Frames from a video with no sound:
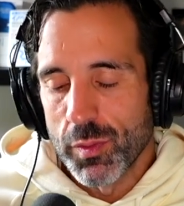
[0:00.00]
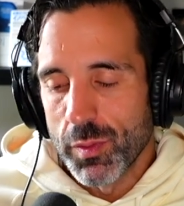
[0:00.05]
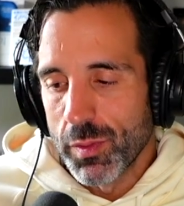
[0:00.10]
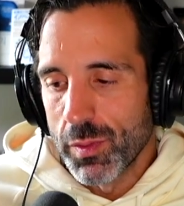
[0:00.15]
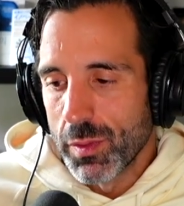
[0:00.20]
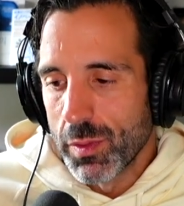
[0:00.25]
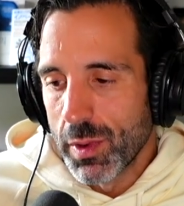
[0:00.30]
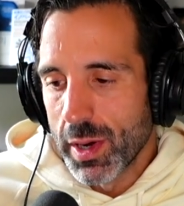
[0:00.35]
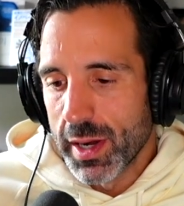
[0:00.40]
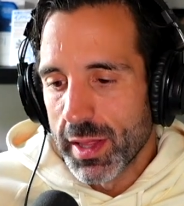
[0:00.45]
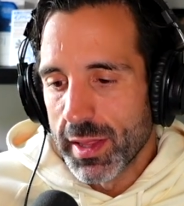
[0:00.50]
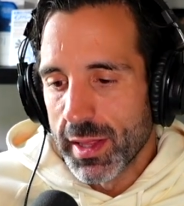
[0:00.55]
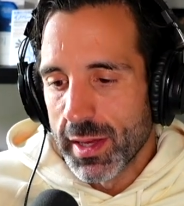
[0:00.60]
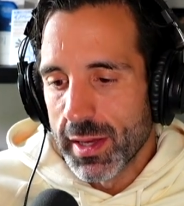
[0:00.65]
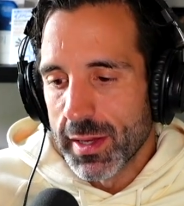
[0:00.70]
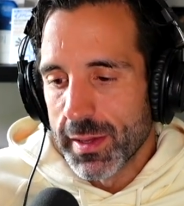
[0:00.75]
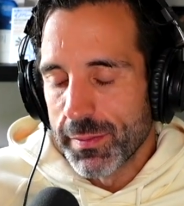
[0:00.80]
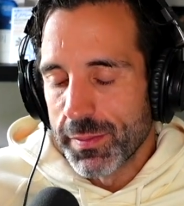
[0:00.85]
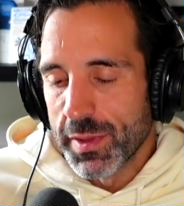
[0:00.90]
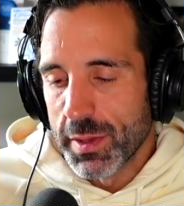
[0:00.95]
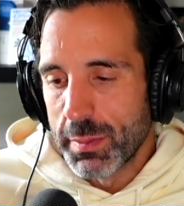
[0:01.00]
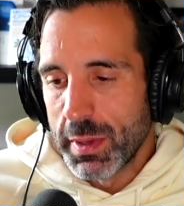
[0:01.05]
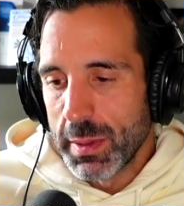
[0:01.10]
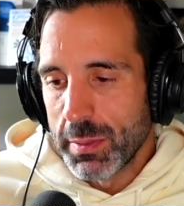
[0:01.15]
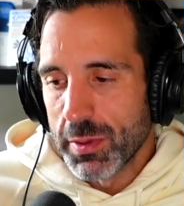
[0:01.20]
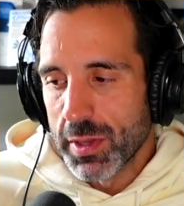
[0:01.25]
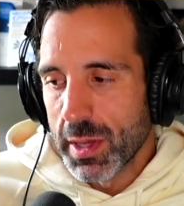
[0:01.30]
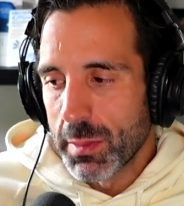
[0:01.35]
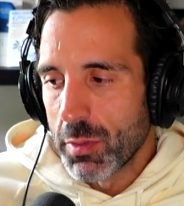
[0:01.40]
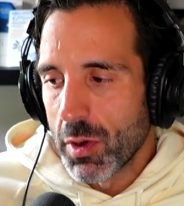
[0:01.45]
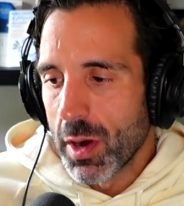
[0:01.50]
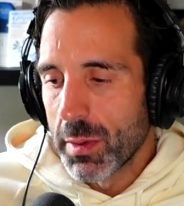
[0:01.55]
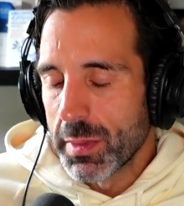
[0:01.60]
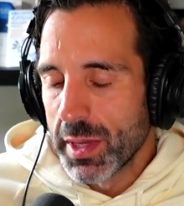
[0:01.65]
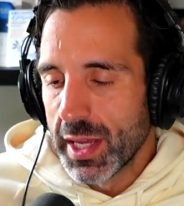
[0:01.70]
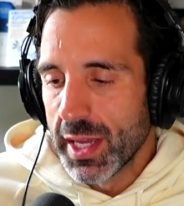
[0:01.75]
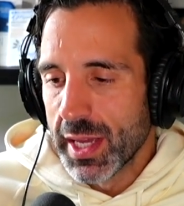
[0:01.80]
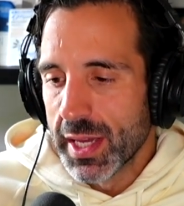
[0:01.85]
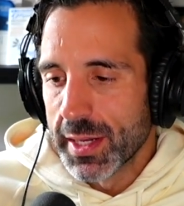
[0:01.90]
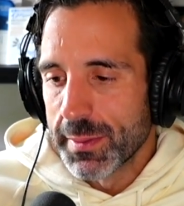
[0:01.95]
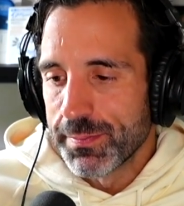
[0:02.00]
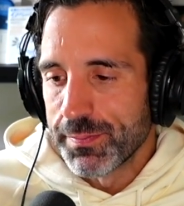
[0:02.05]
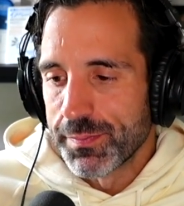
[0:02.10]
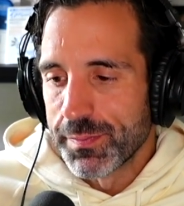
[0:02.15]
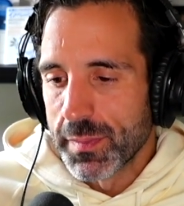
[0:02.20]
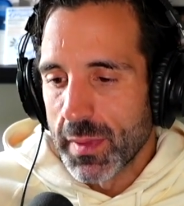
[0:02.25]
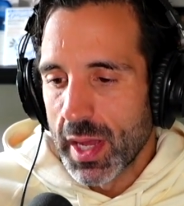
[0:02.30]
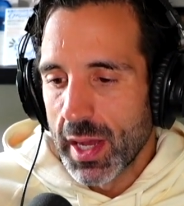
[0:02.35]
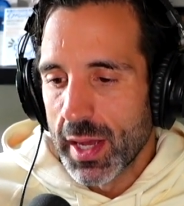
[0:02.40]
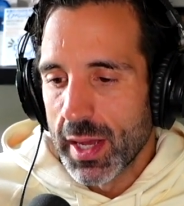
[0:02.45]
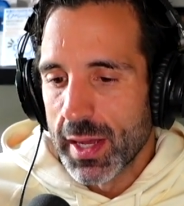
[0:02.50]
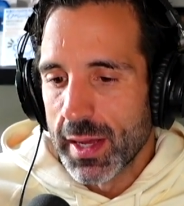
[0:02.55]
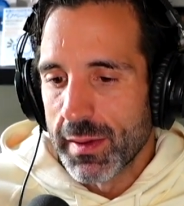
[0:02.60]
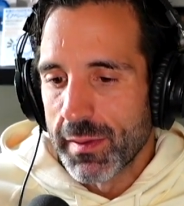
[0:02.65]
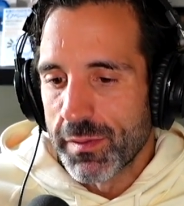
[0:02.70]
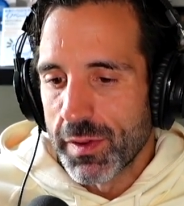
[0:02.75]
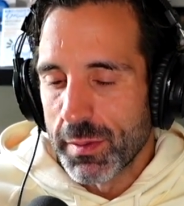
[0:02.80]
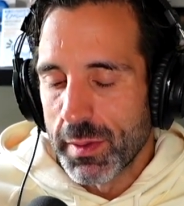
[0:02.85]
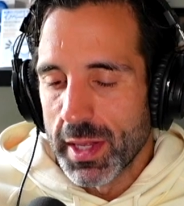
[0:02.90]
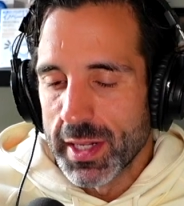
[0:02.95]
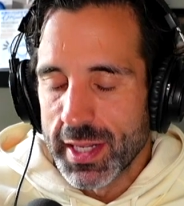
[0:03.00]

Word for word: one of the, the people that brought me in uh, from that.